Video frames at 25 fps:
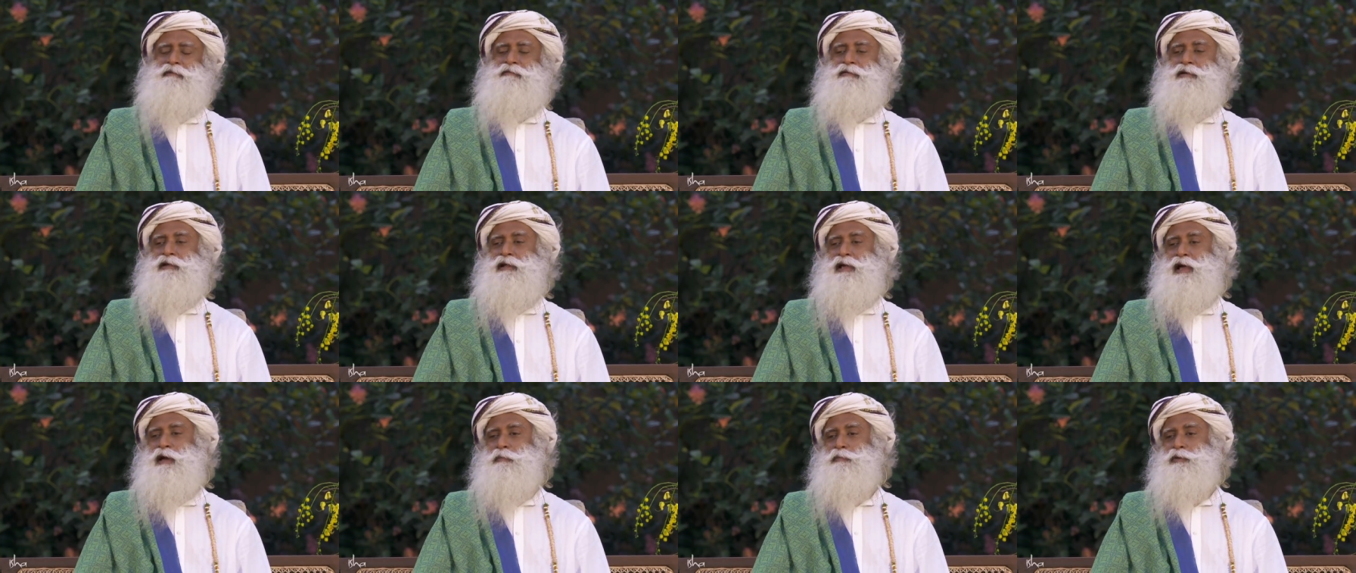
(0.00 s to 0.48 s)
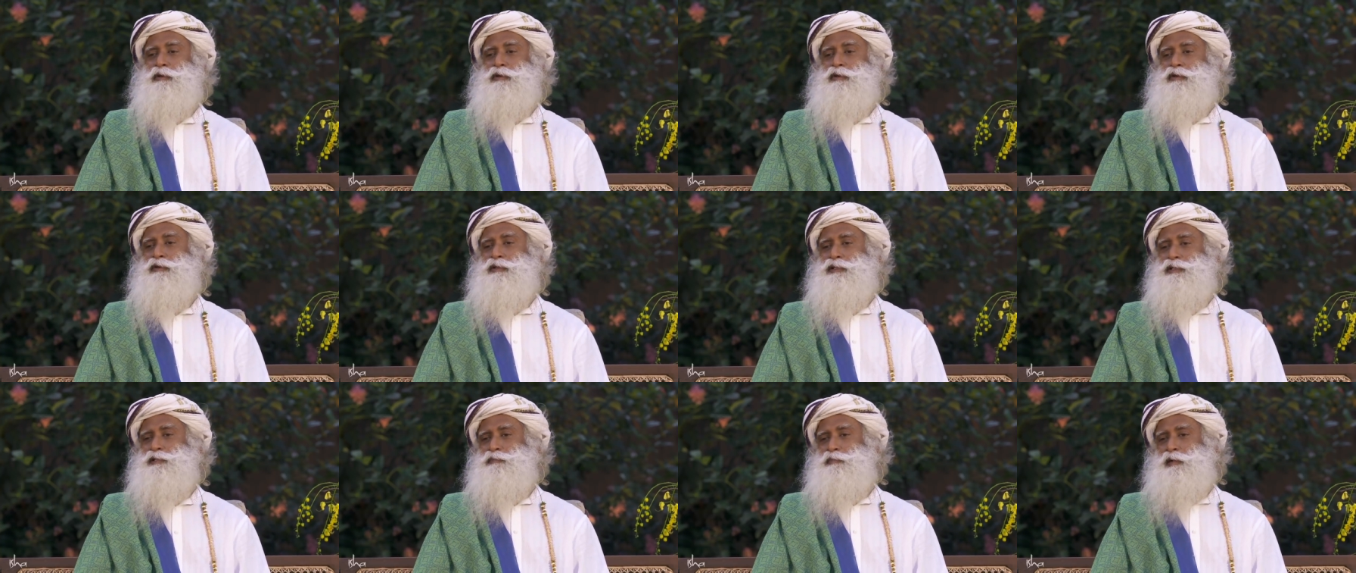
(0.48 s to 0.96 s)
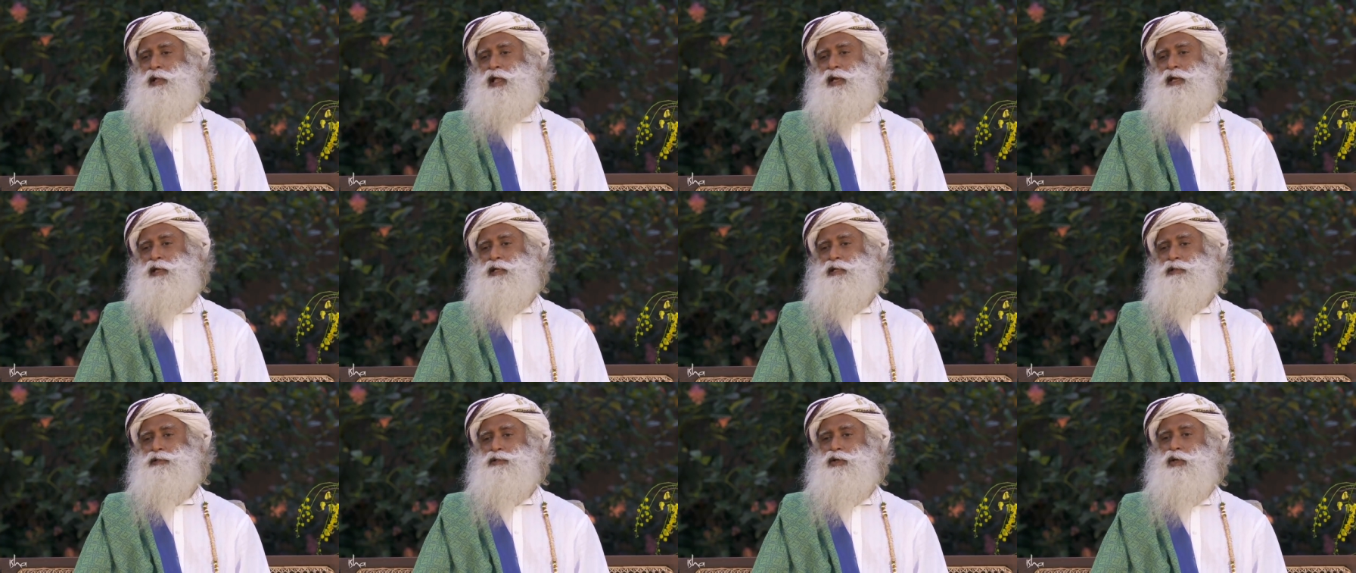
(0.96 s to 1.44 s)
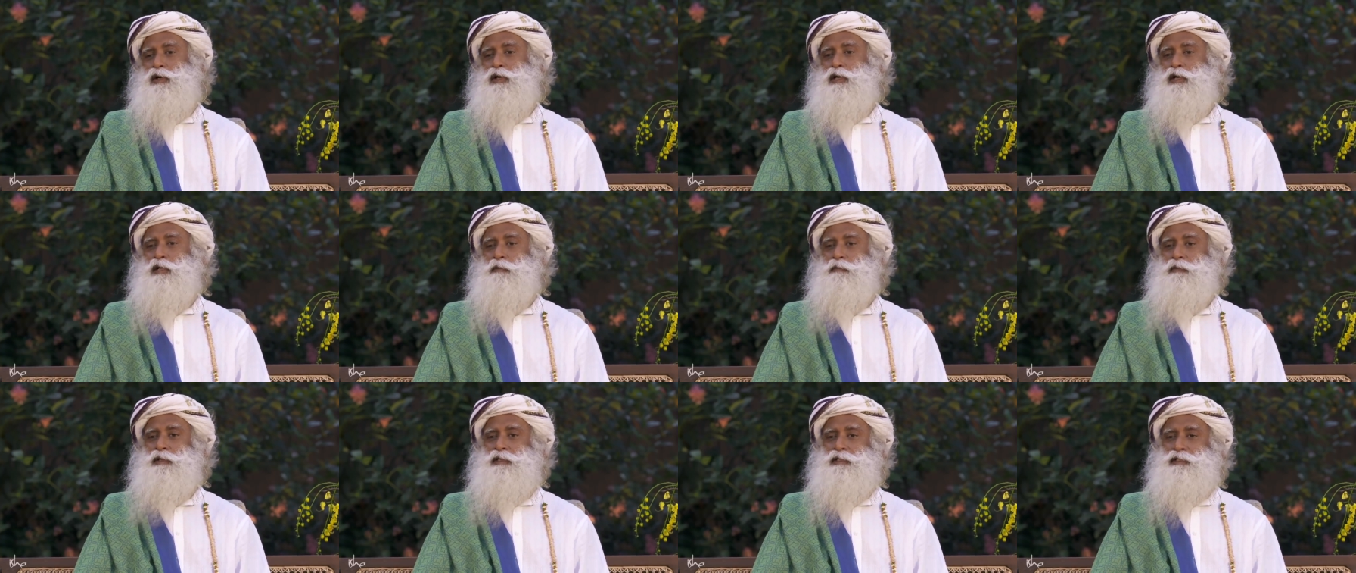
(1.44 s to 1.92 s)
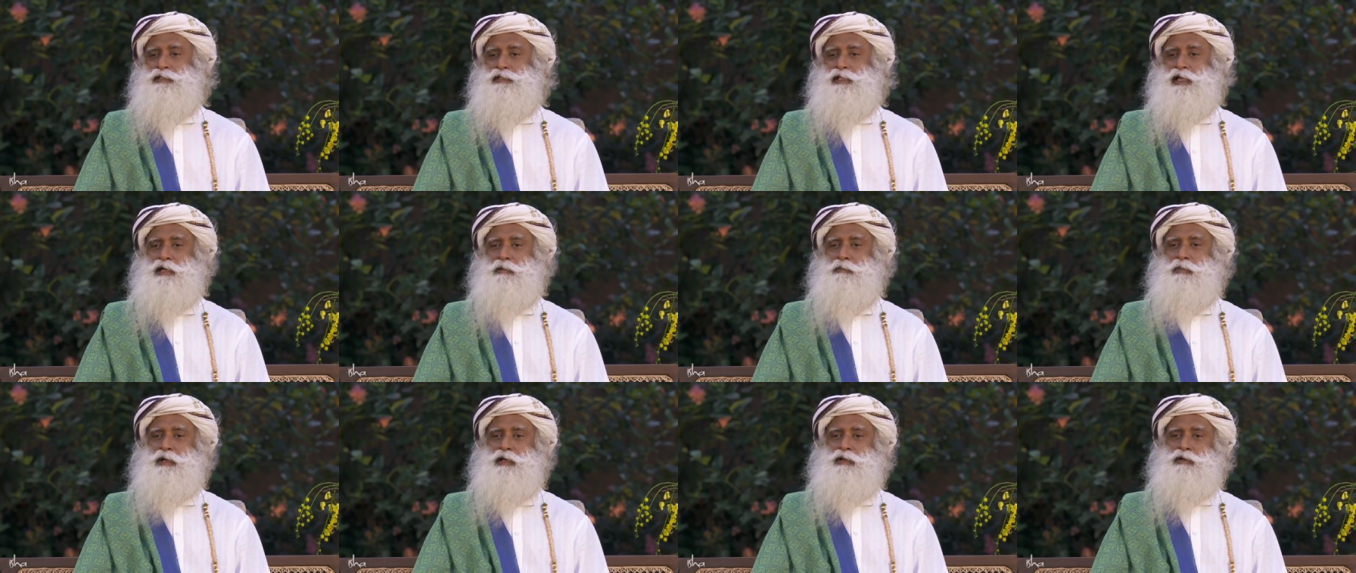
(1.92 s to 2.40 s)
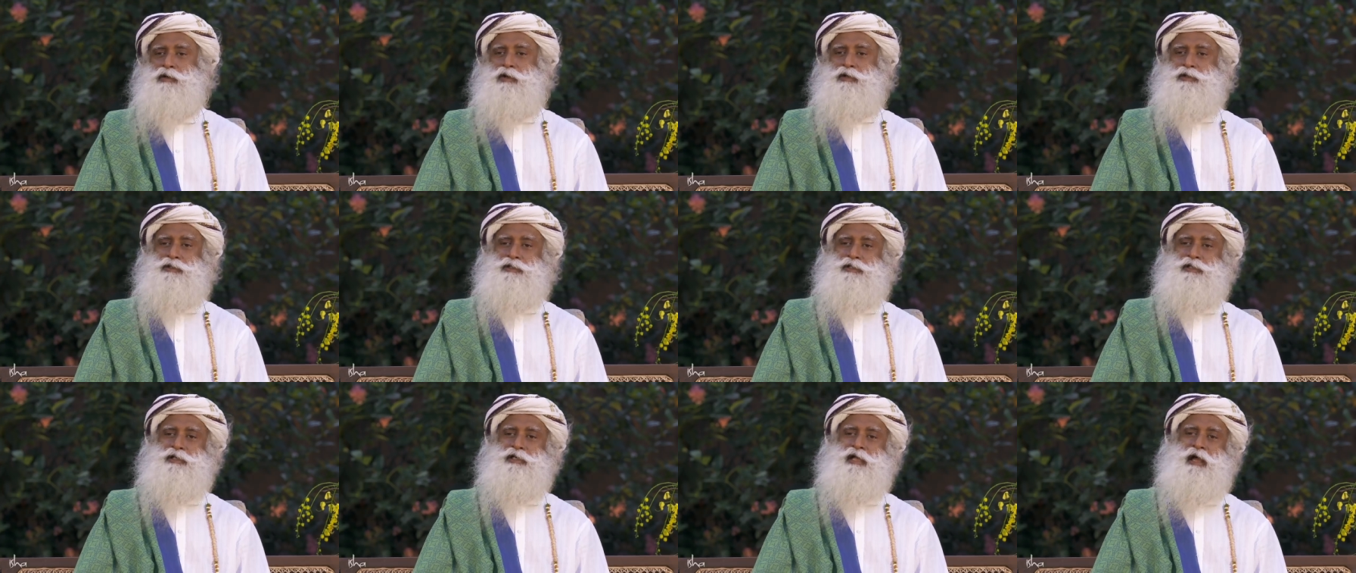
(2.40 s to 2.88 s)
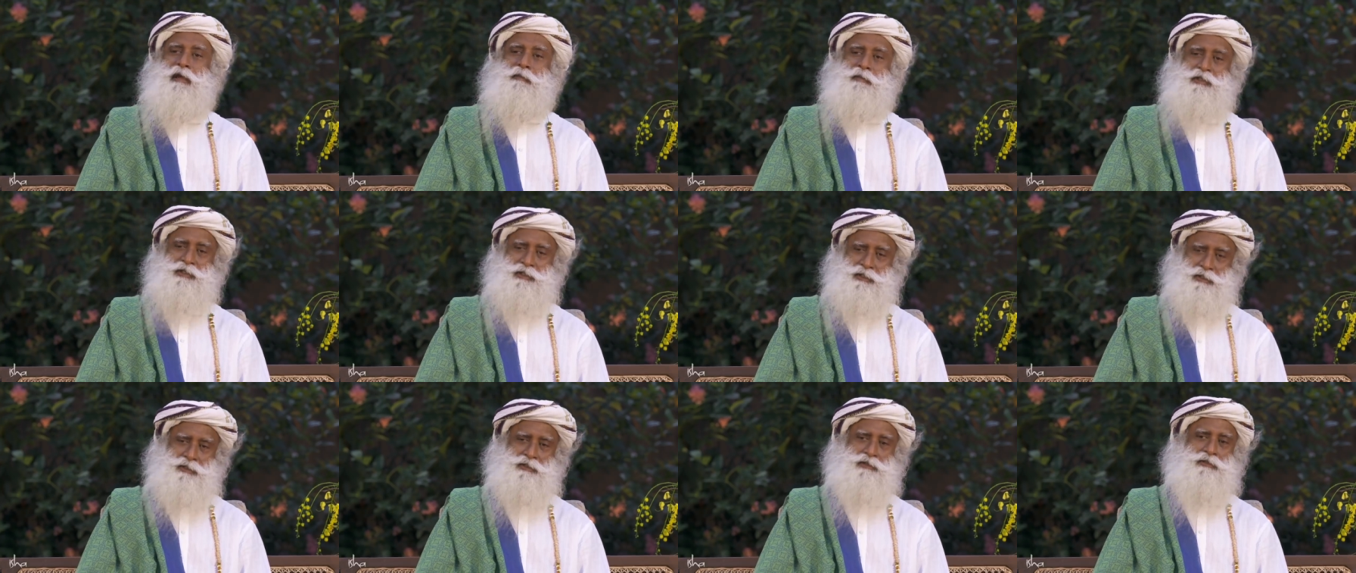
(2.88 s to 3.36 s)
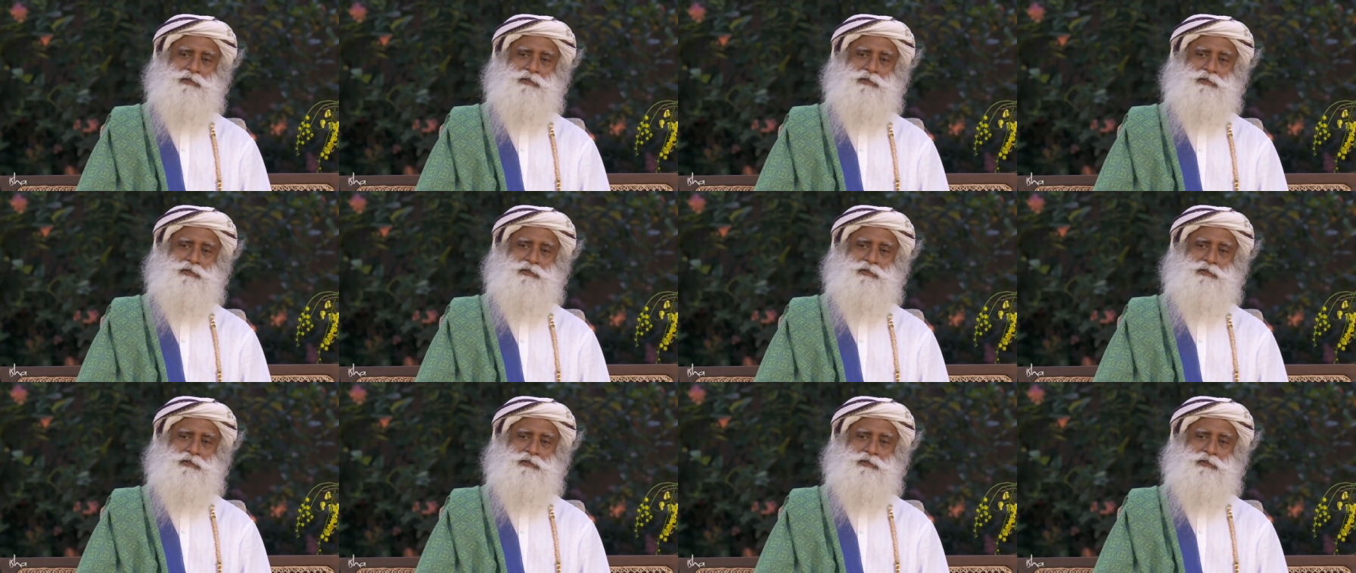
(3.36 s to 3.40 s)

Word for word: happen on this planet has already been said by Nostradamus.